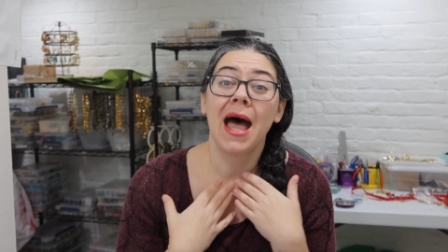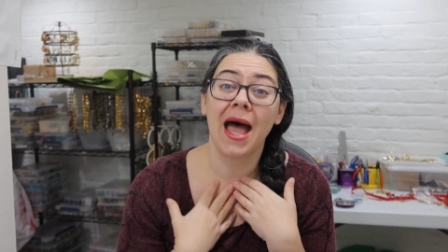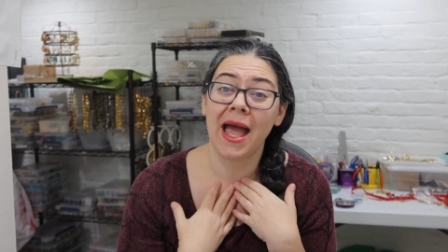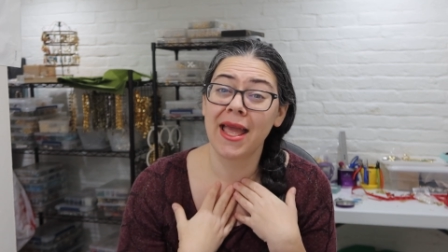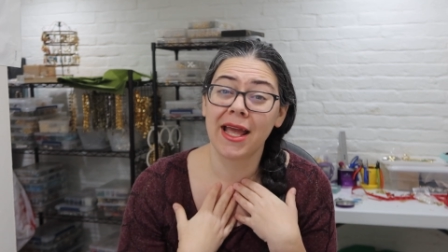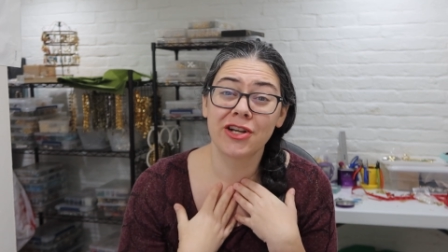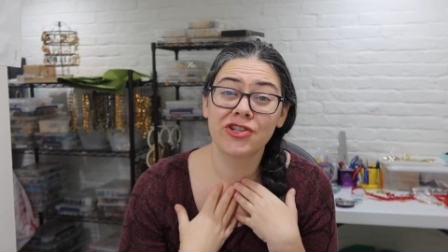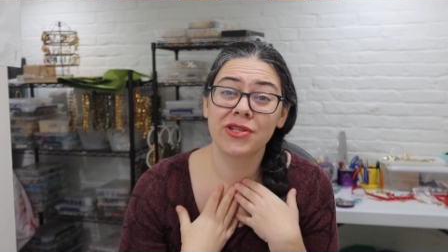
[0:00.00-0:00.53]

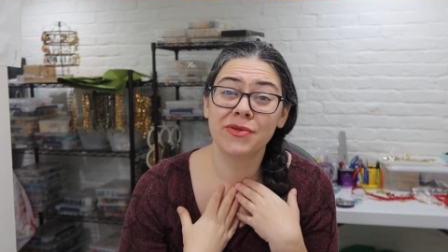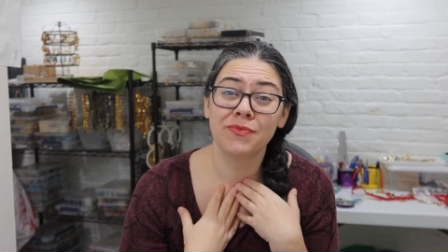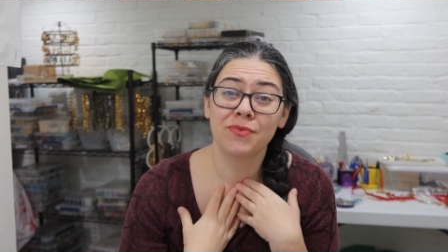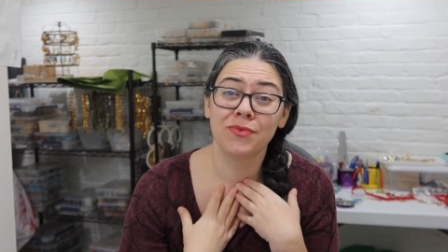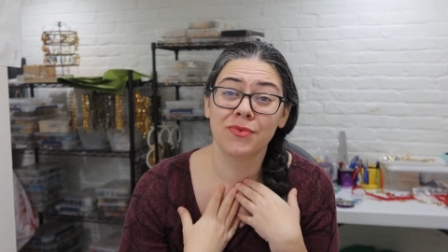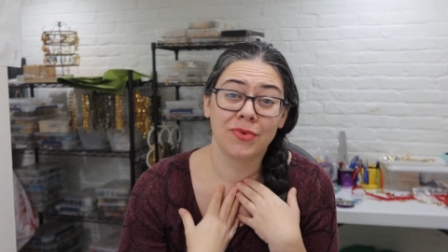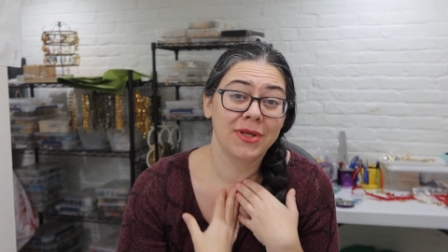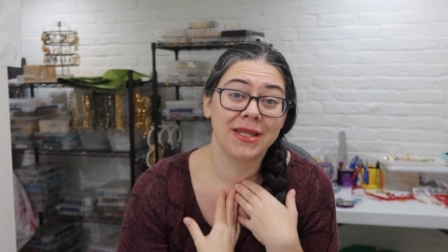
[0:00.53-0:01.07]
I actually
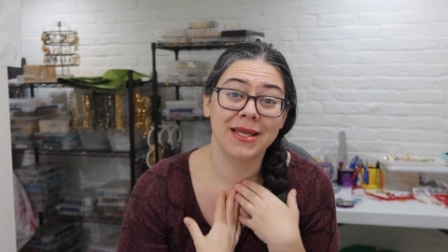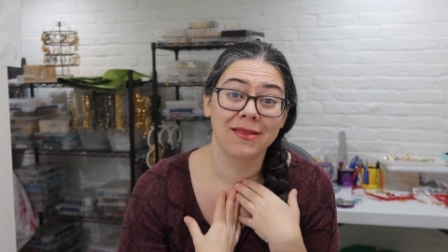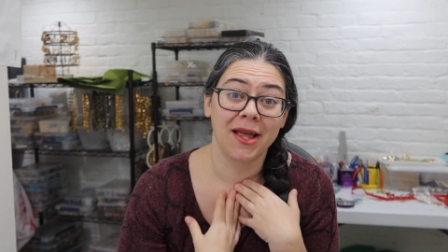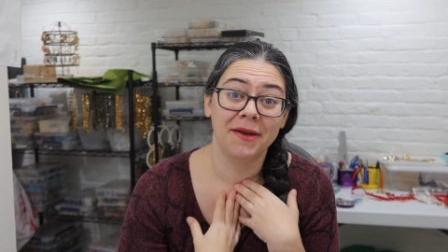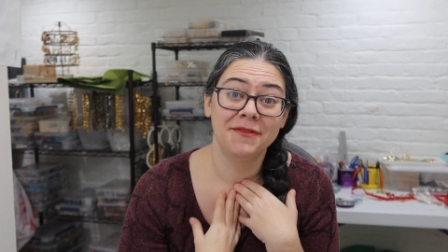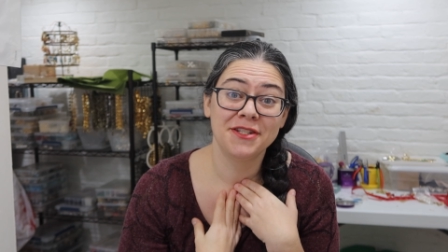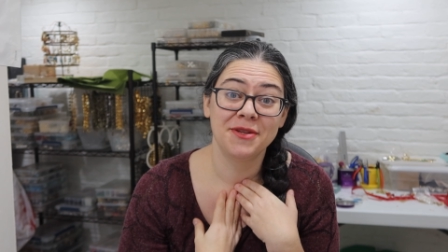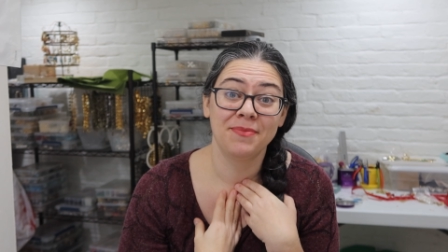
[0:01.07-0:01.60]
really
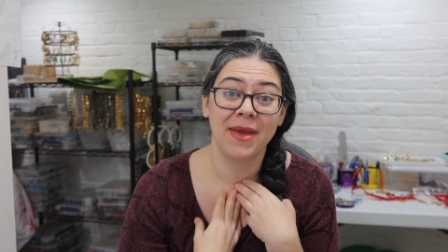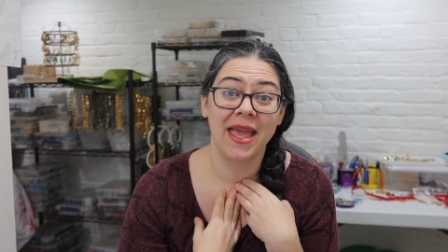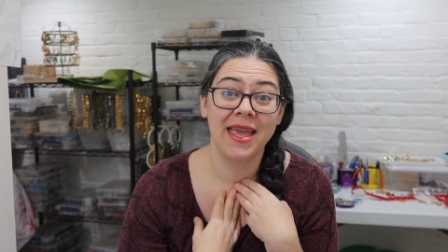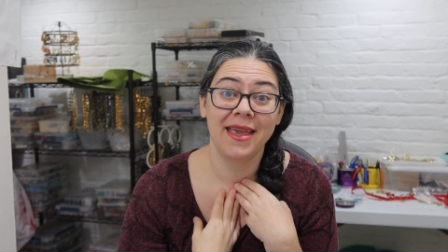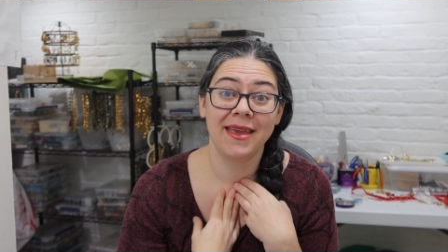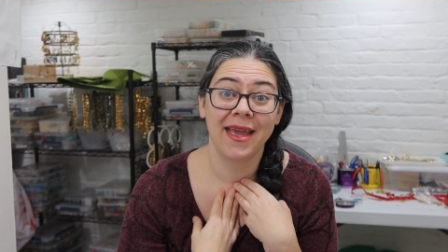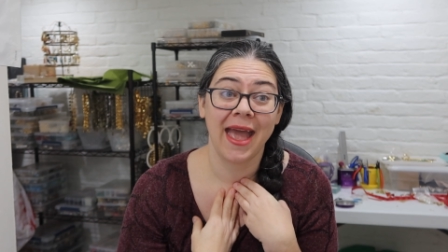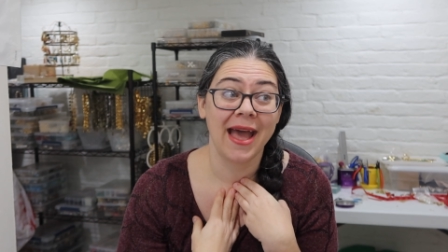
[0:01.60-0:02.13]
love to
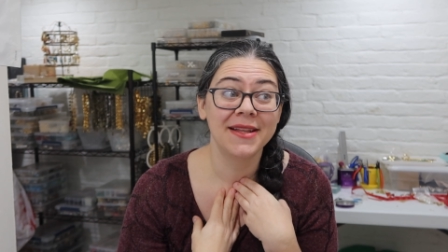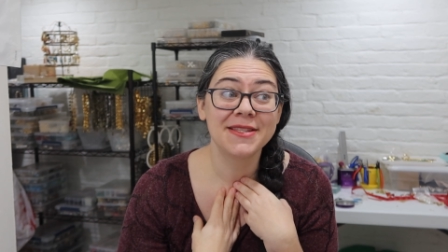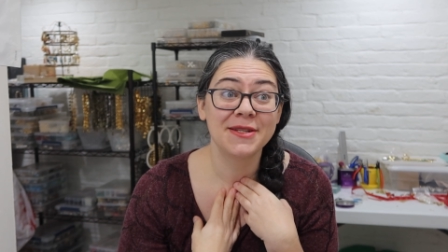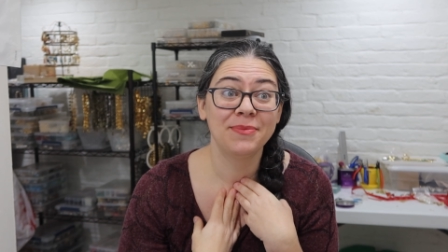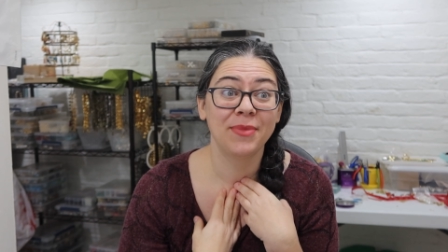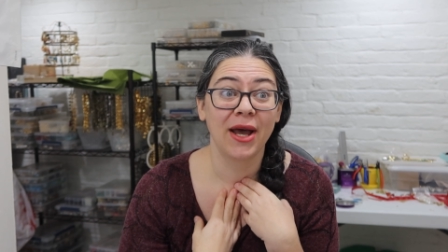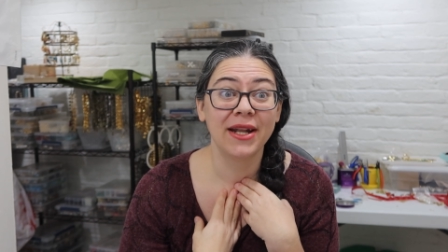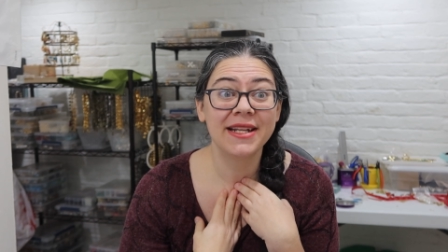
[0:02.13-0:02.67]
make hats
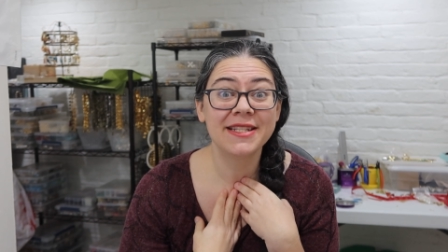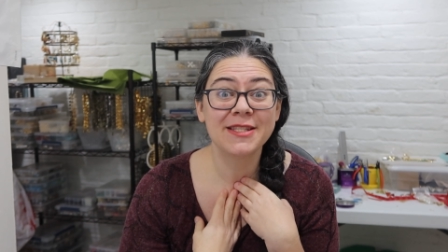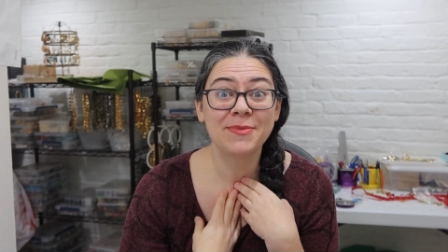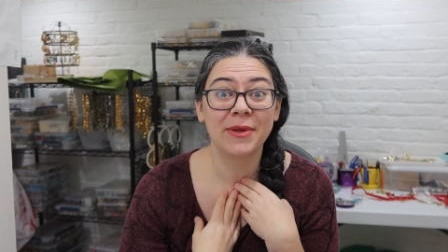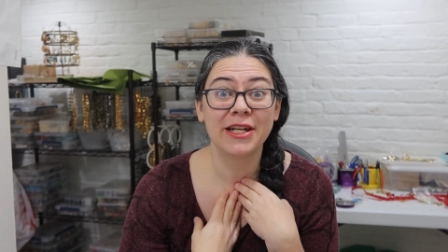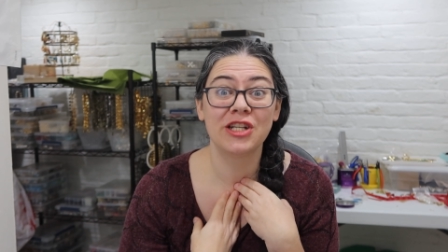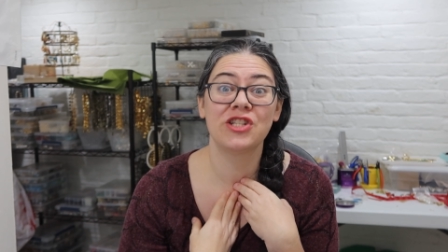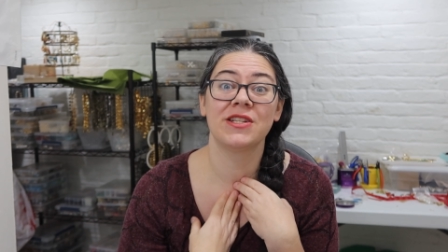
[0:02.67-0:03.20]
and bonnets,
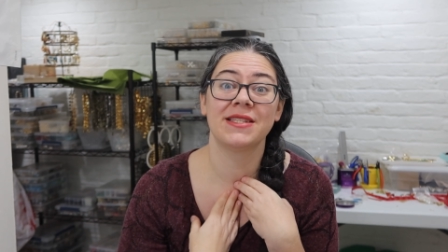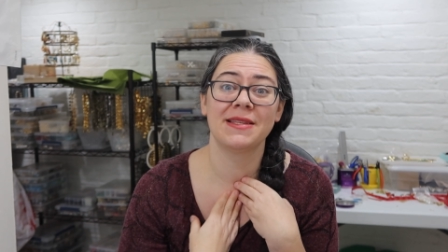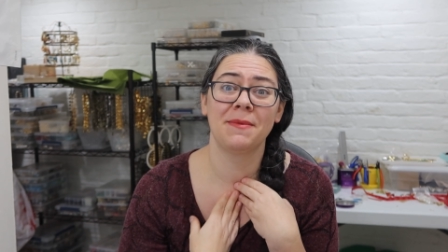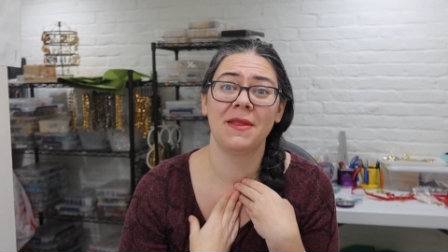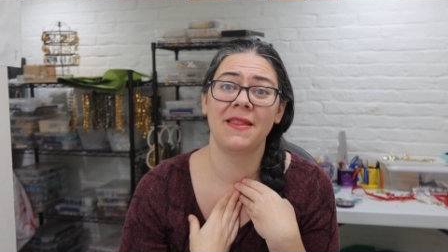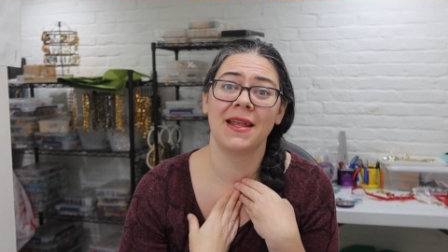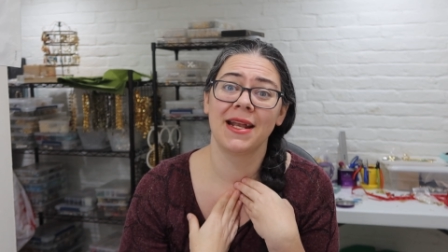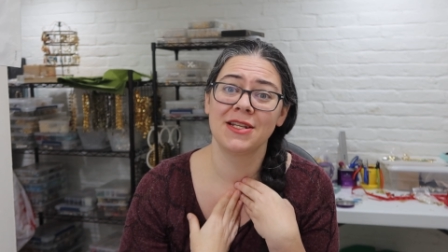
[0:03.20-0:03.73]
but it's just
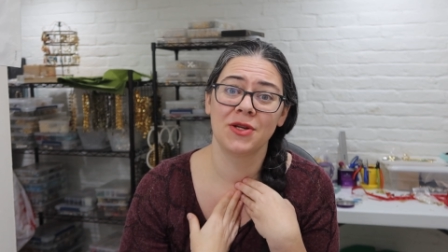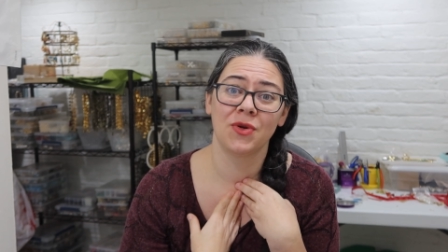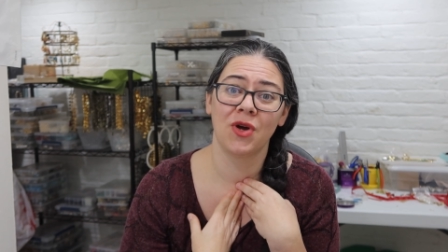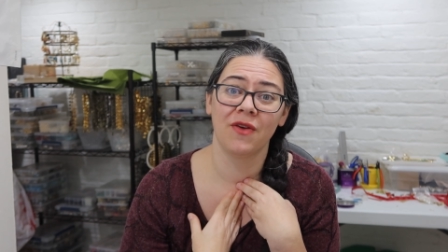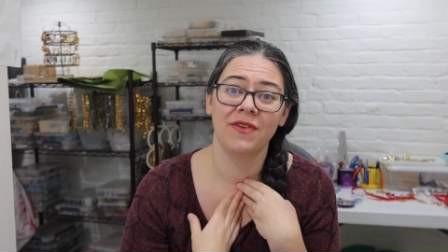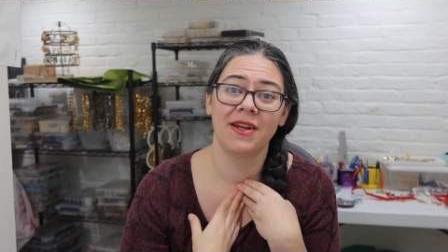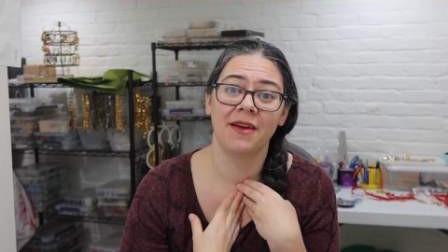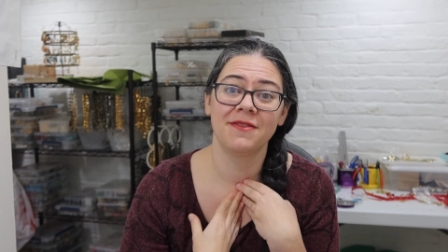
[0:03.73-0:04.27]
something that I don't
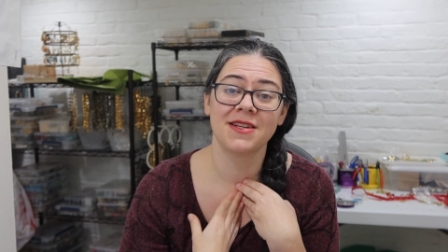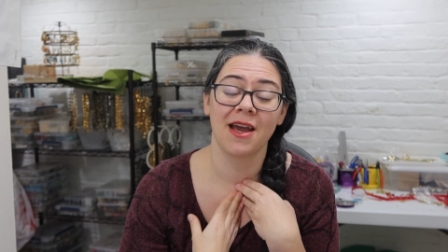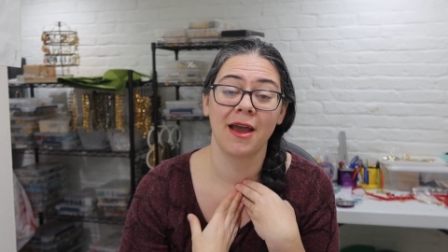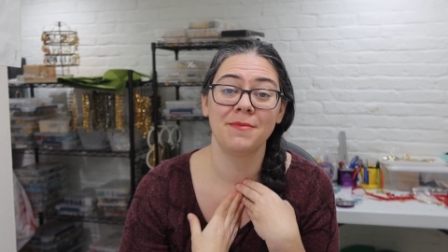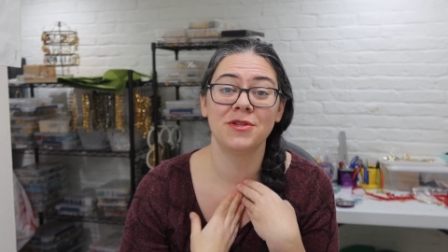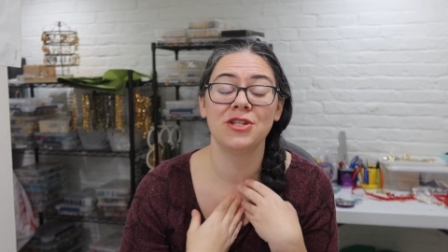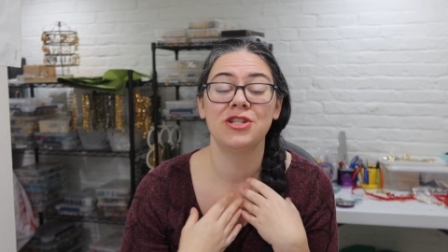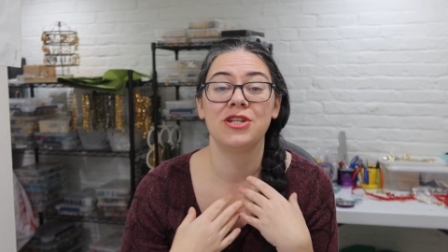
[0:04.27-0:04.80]
often have
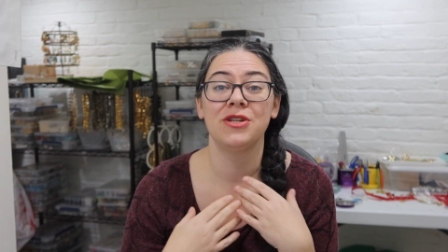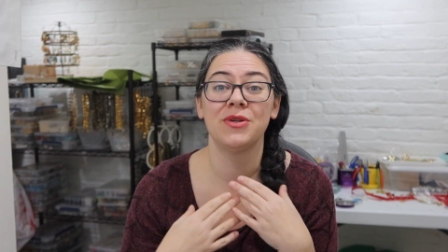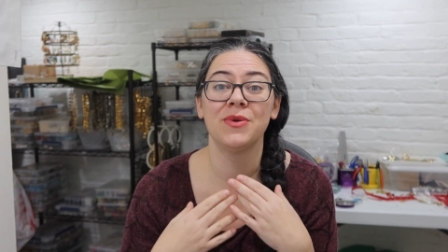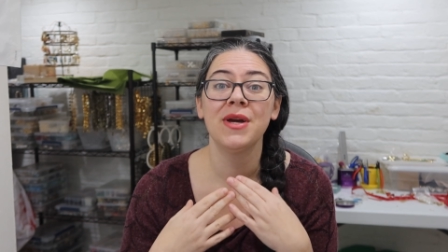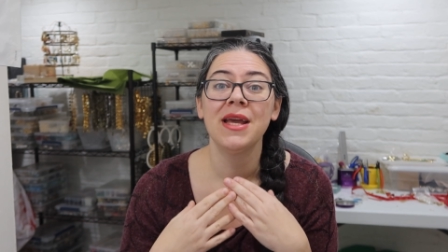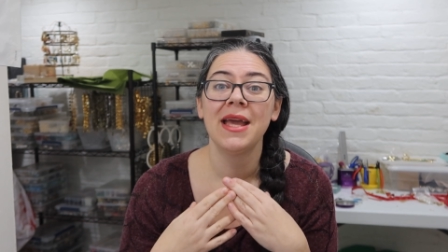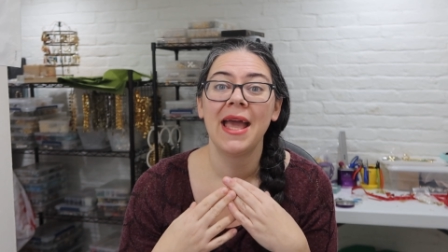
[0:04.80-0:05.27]
time to do,